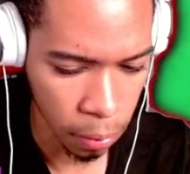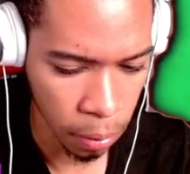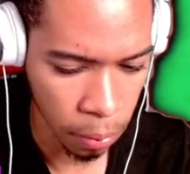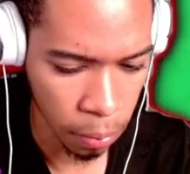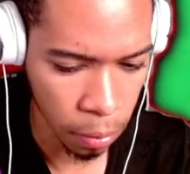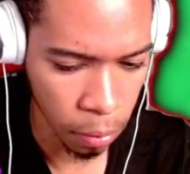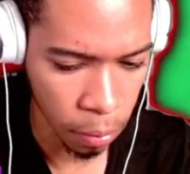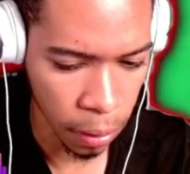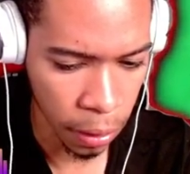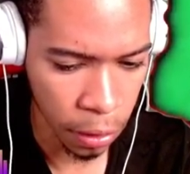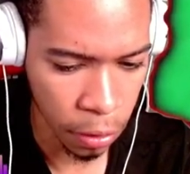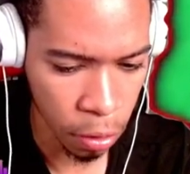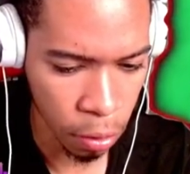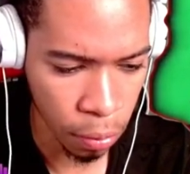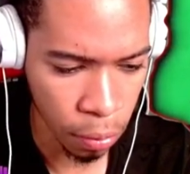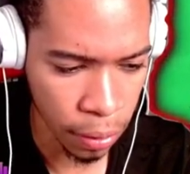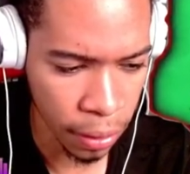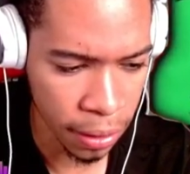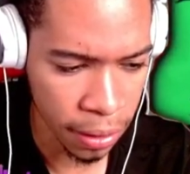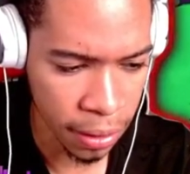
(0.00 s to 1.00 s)
on, bro. Why you
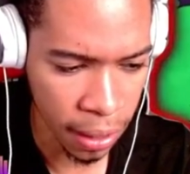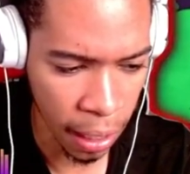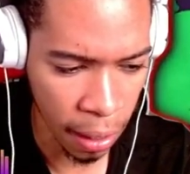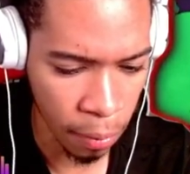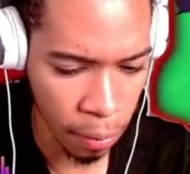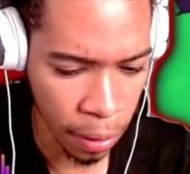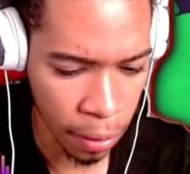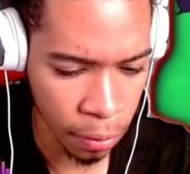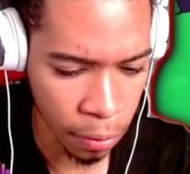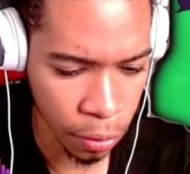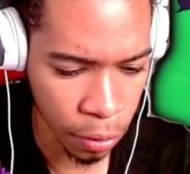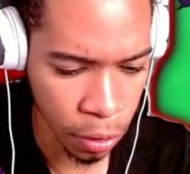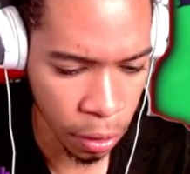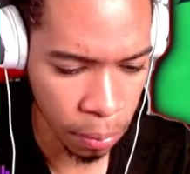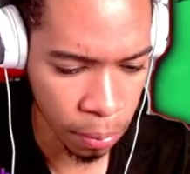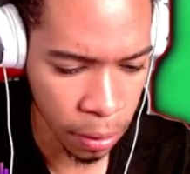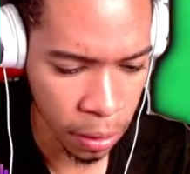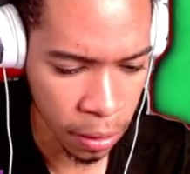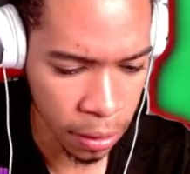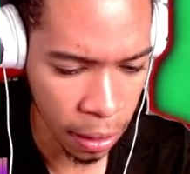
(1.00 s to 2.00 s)
going this side? Why don't you
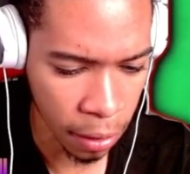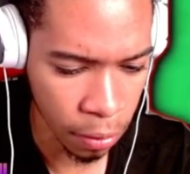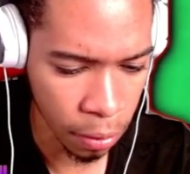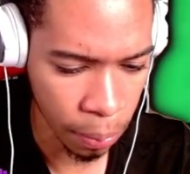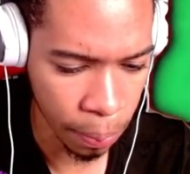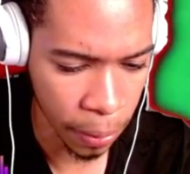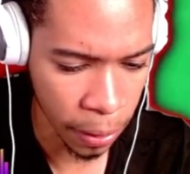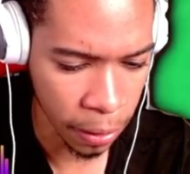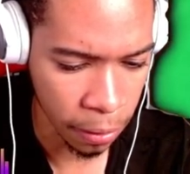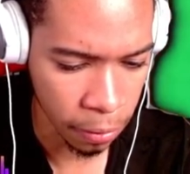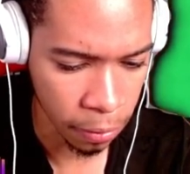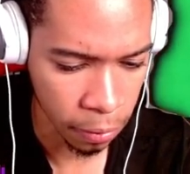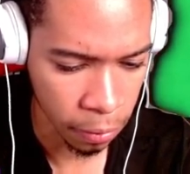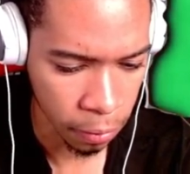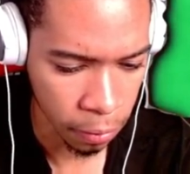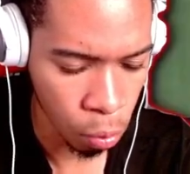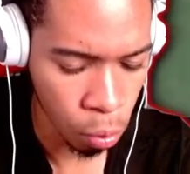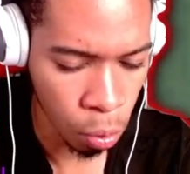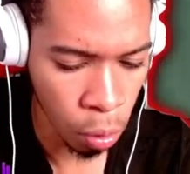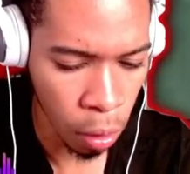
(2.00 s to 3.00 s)
come this side of the paint?
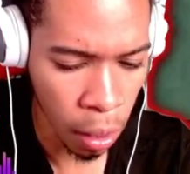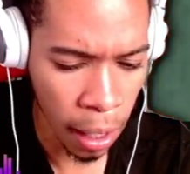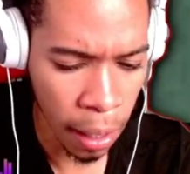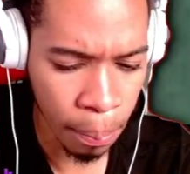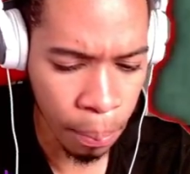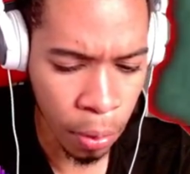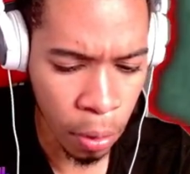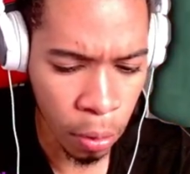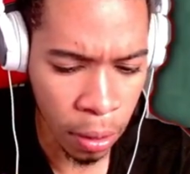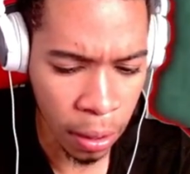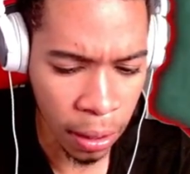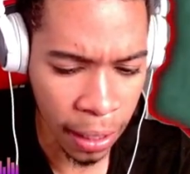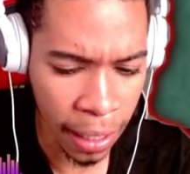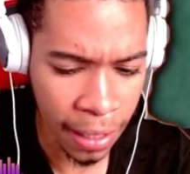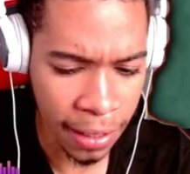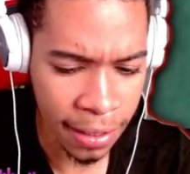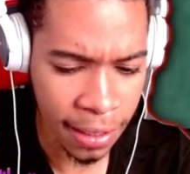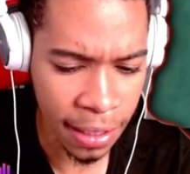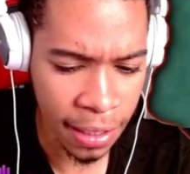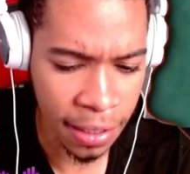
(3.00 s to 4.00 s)
What, bro?
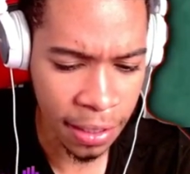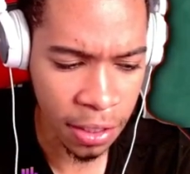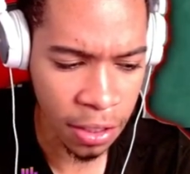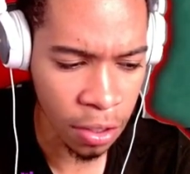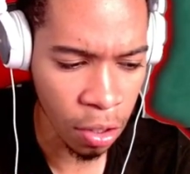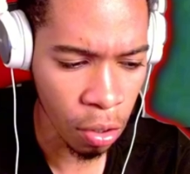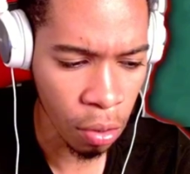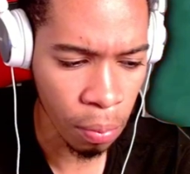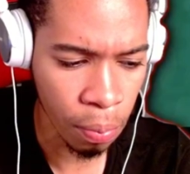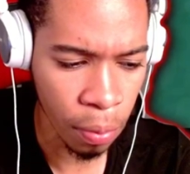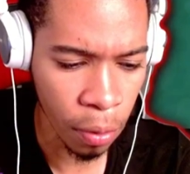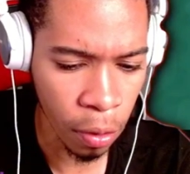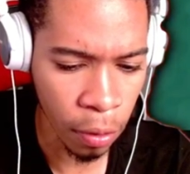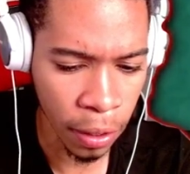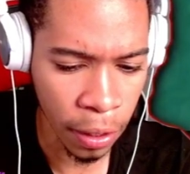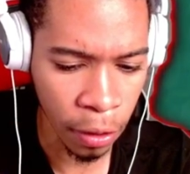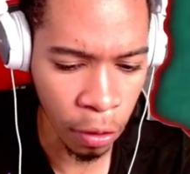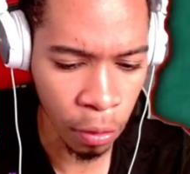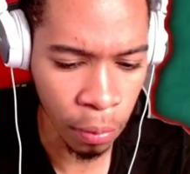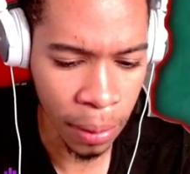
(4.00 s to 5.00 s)
Clancy's so
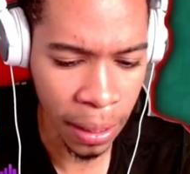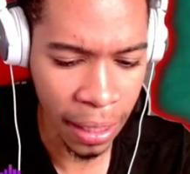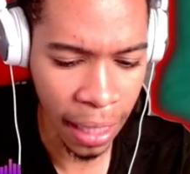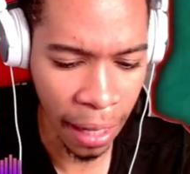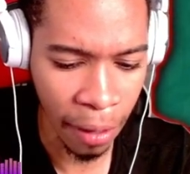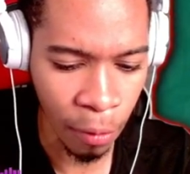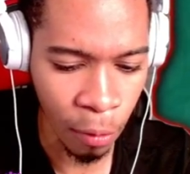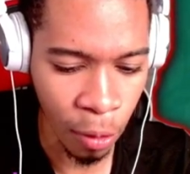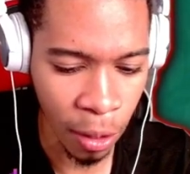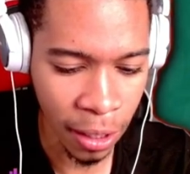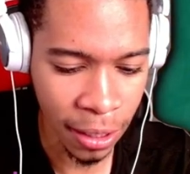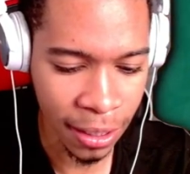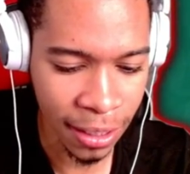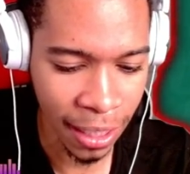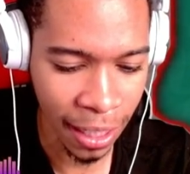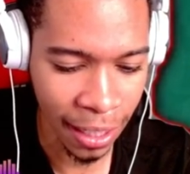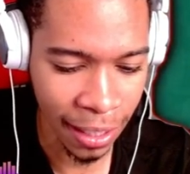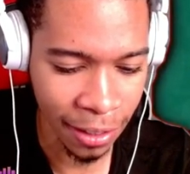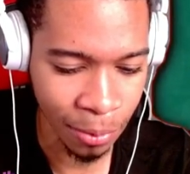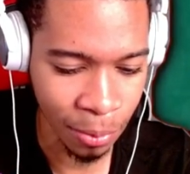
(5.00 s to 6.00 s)
broken, homie. Like
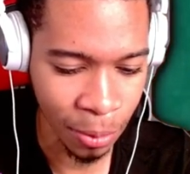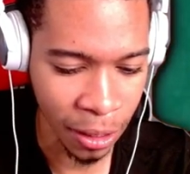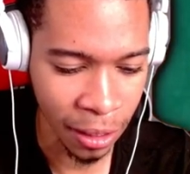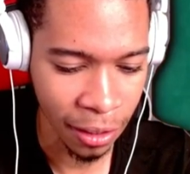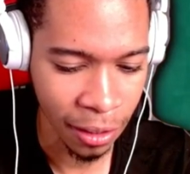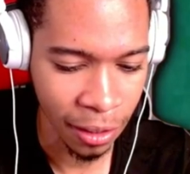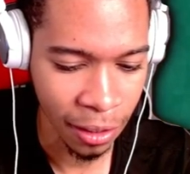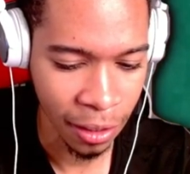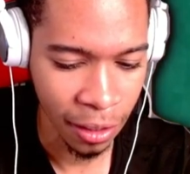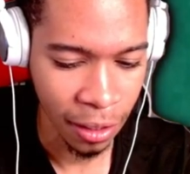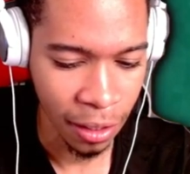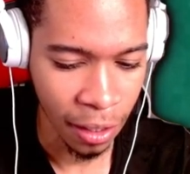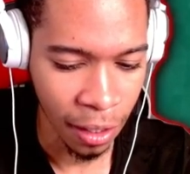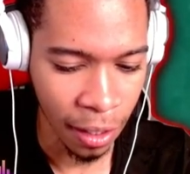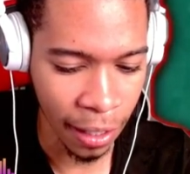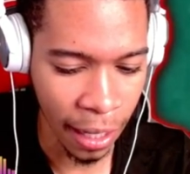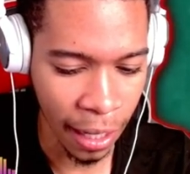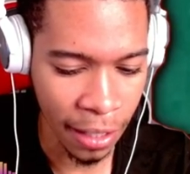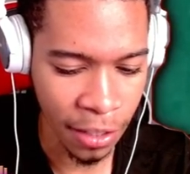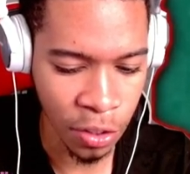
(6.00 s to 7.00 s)
one-shotted me. All
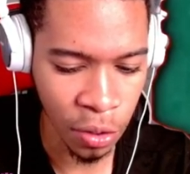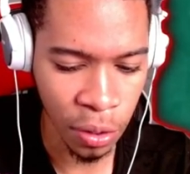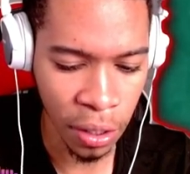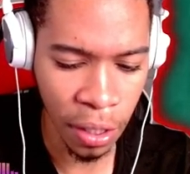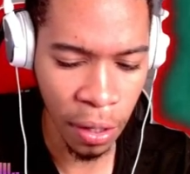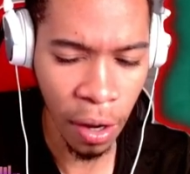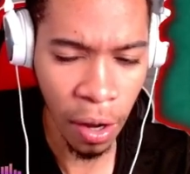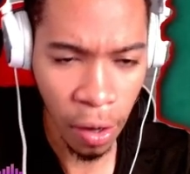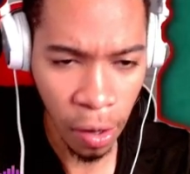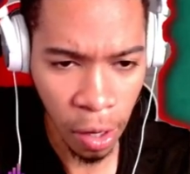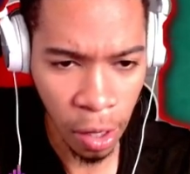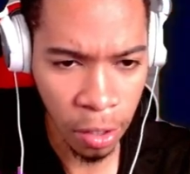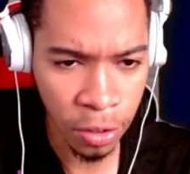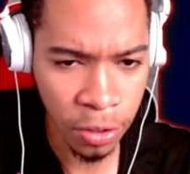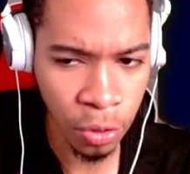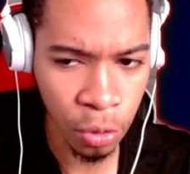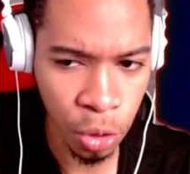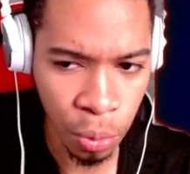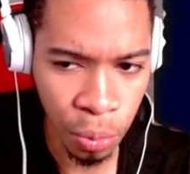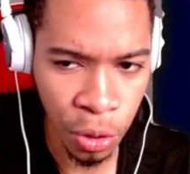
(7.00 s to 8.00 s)
right, guys. So there are
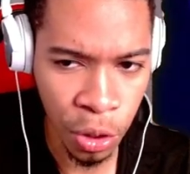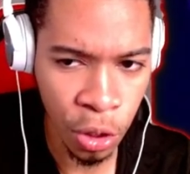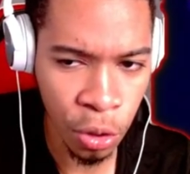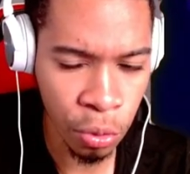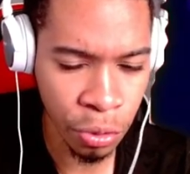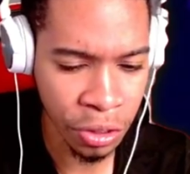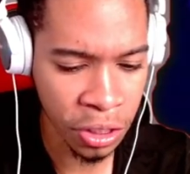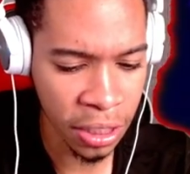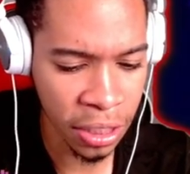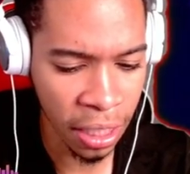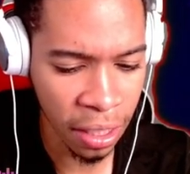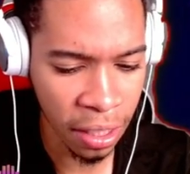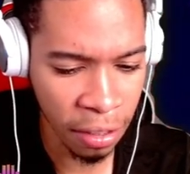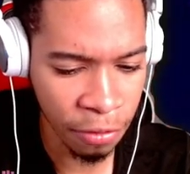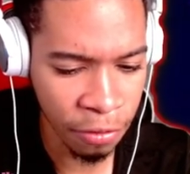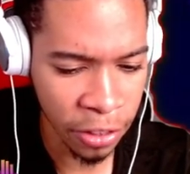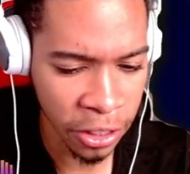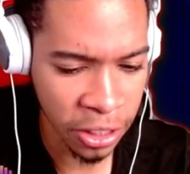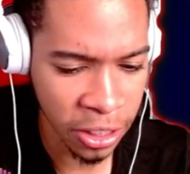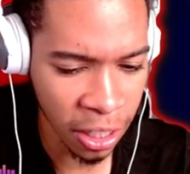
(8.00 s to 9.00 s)
also some huge
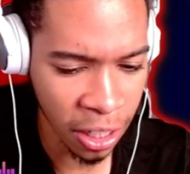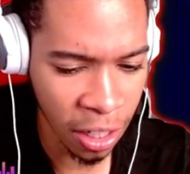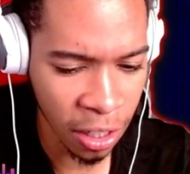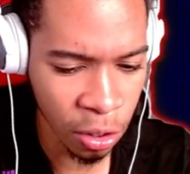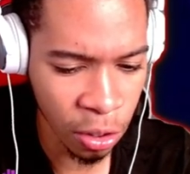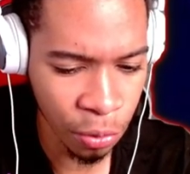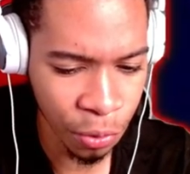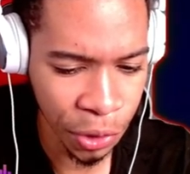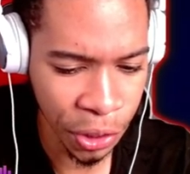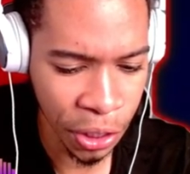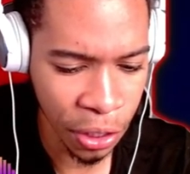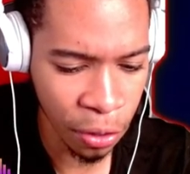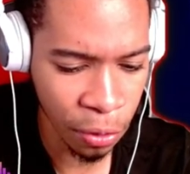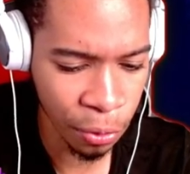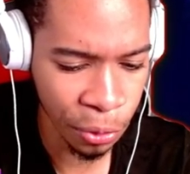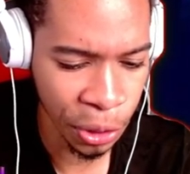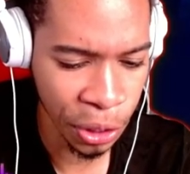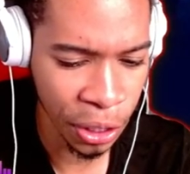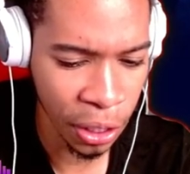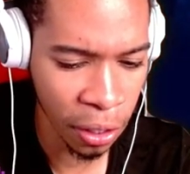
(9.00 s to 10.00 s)
jellyfish all over the
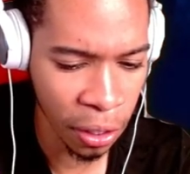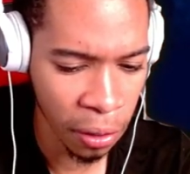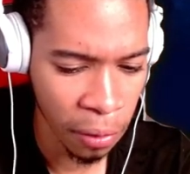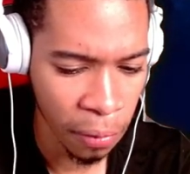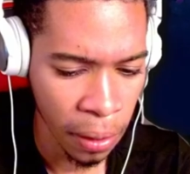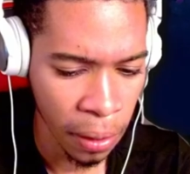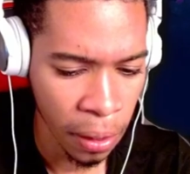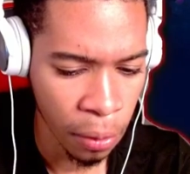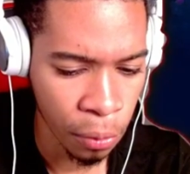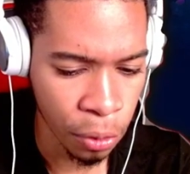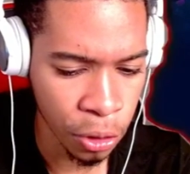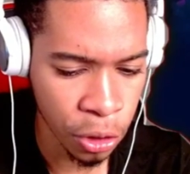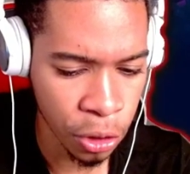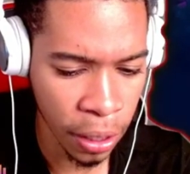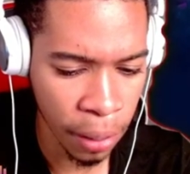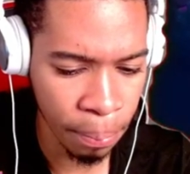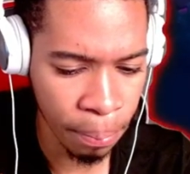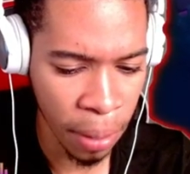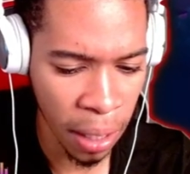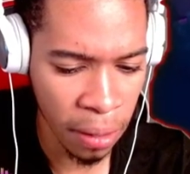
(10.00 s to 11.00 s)
arena, which you
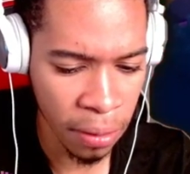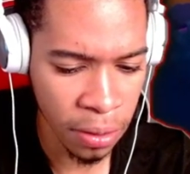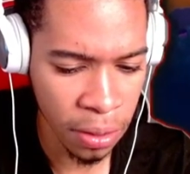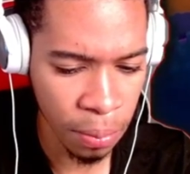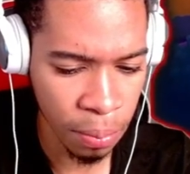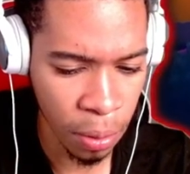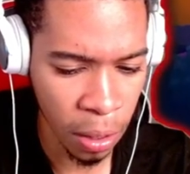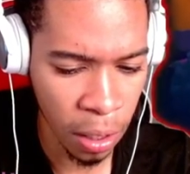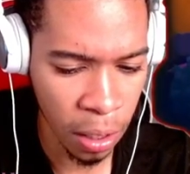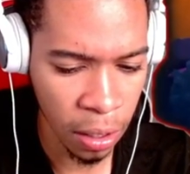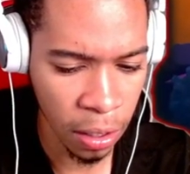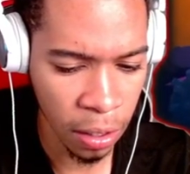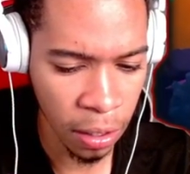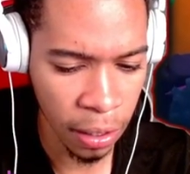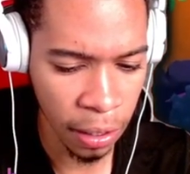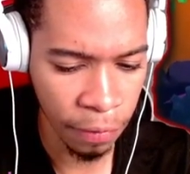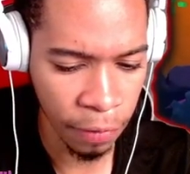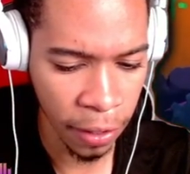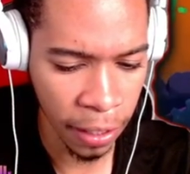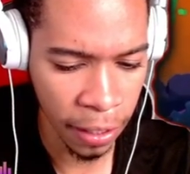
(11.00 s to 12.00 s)
can bounce the ball
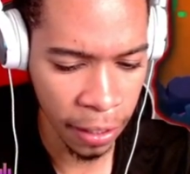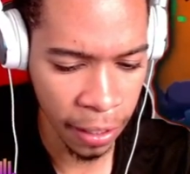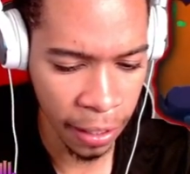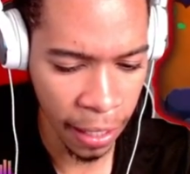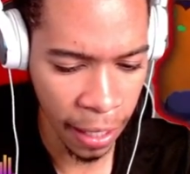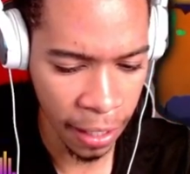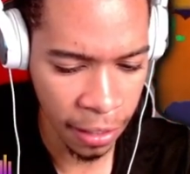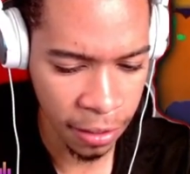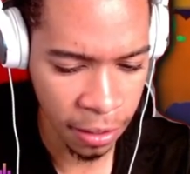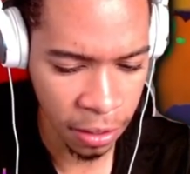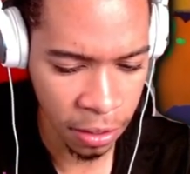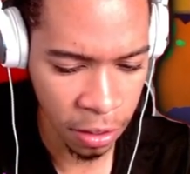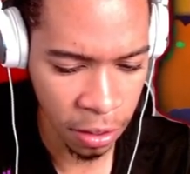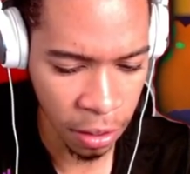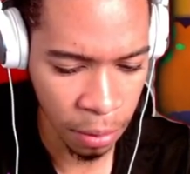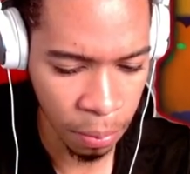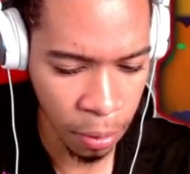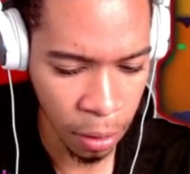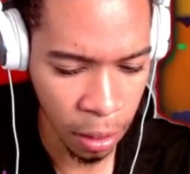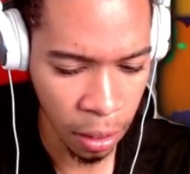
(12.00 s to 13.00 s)
on if I can get access to
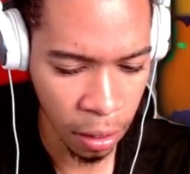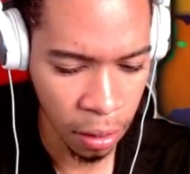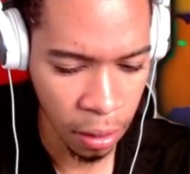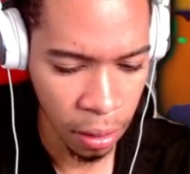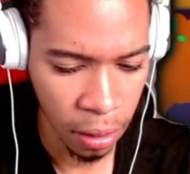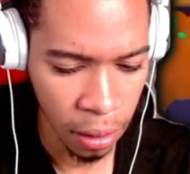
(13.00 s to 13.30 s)
the ball.